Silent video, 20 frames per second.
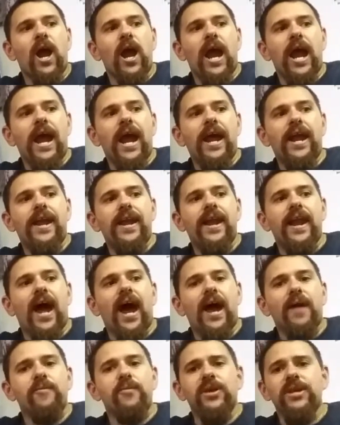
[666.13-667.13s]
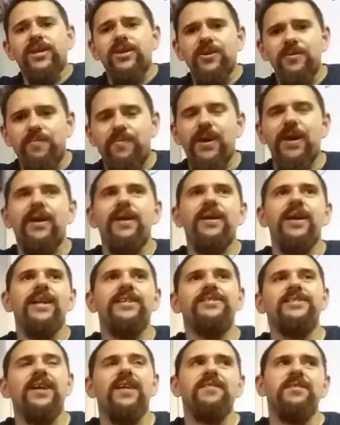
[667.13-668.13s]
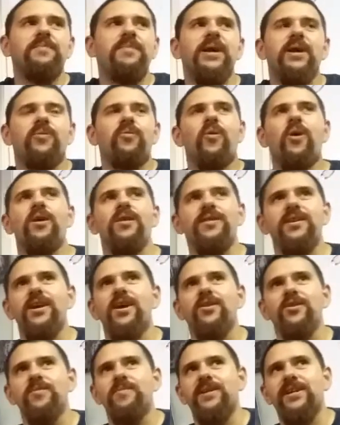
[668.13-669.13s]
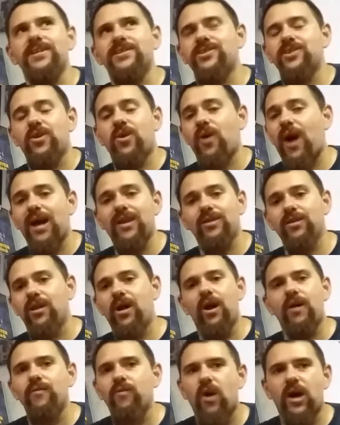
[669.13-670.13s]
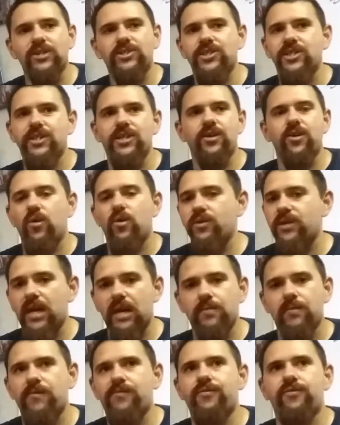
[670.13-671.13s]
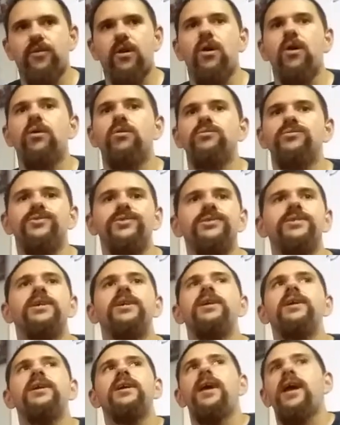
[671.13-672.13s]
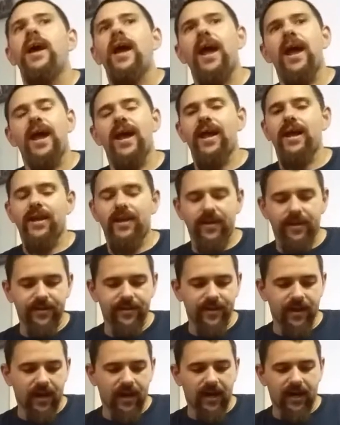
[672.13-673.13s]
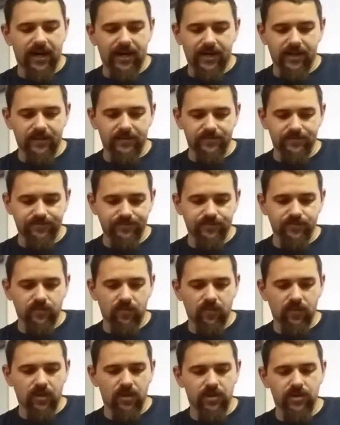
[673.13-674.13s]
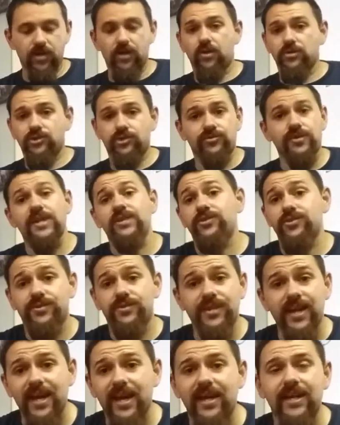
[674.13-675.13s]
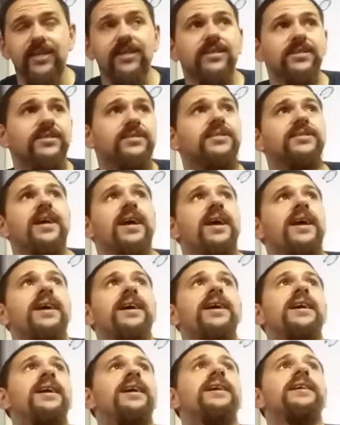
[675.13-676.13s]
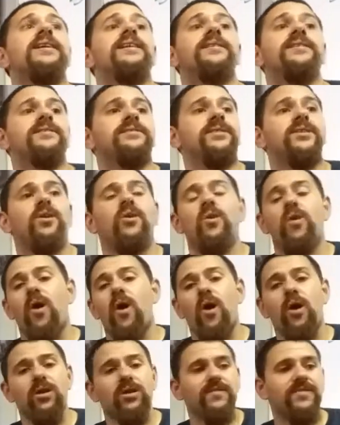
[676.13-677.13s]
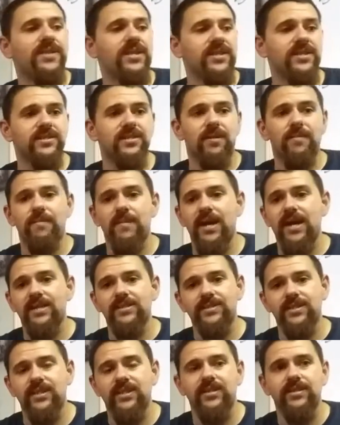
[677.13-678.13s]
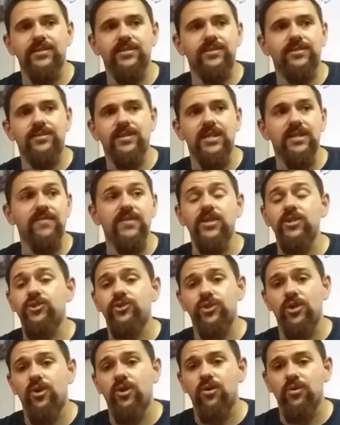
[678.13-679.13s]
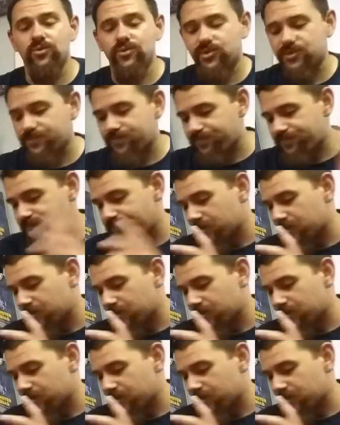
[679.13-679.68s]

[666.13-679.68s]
And I really couldn't. It's tough to pick one or the other because I love watching Game of Thrones and Stranger Things and all of these amazing TV shows.